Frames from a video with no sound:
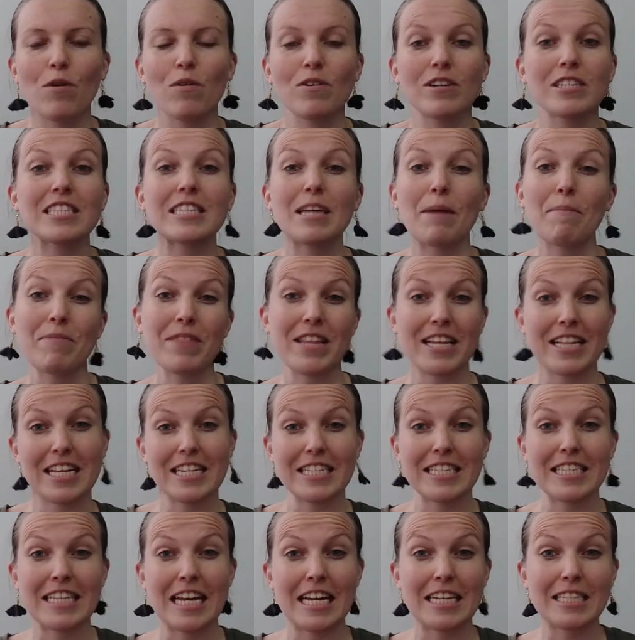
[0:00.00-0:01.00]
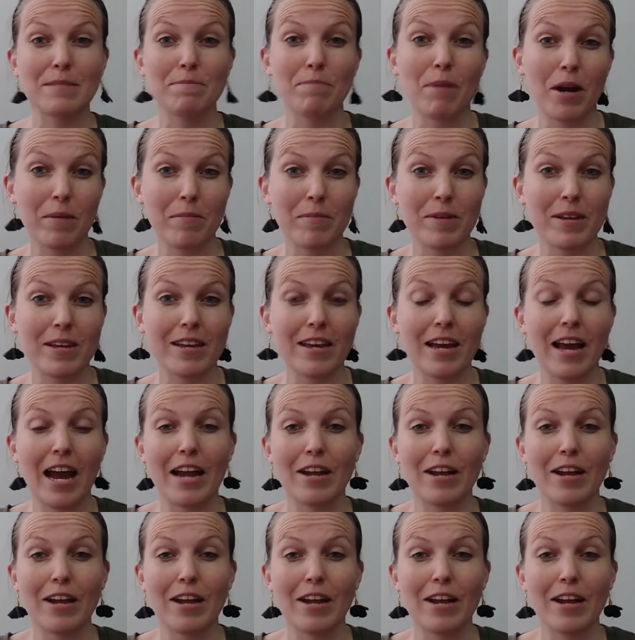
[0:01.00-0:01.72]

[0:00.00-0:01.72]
or something that says Barbie.